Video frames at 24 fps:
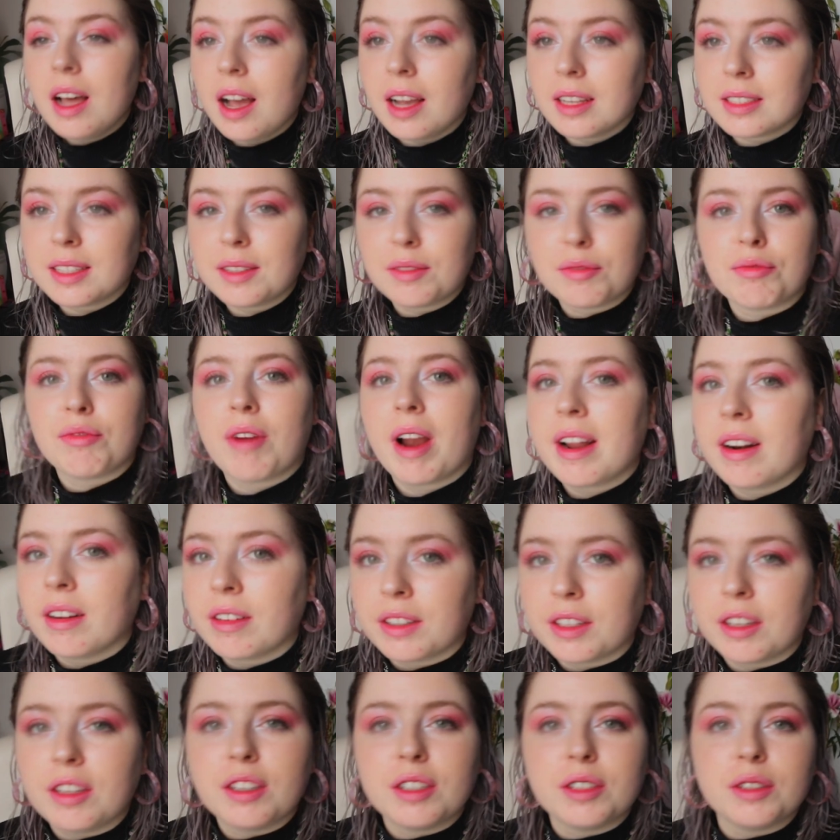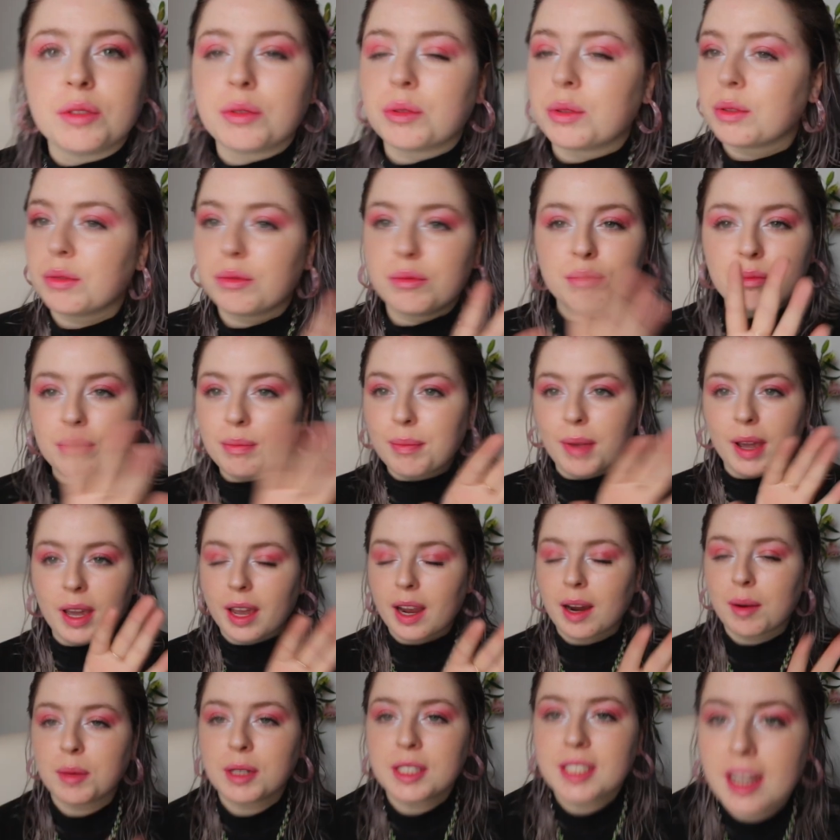as if right on cue, my
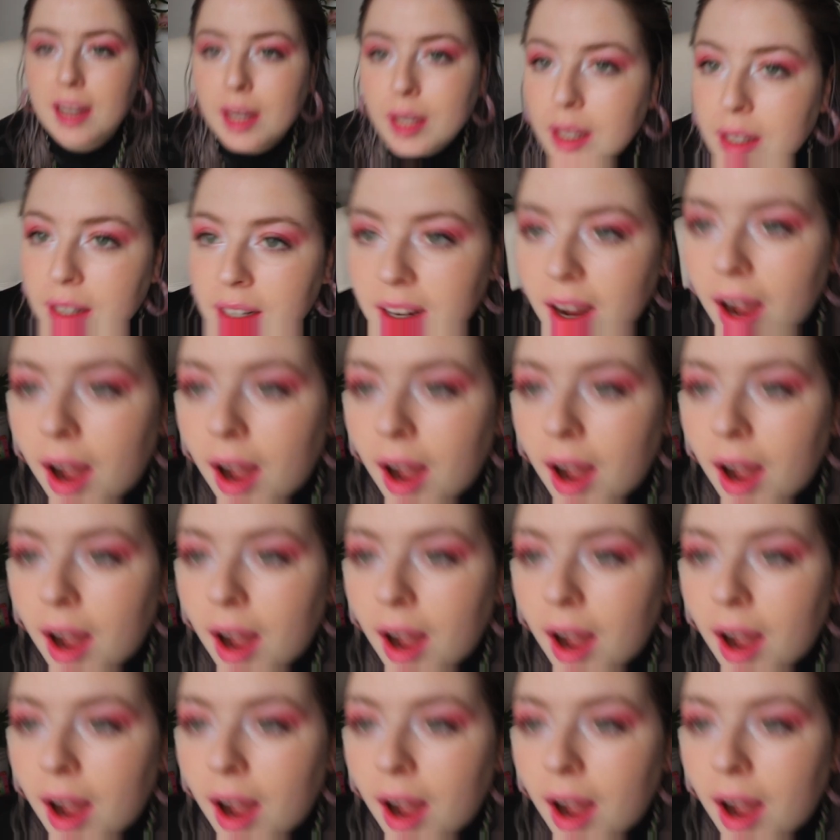camera died.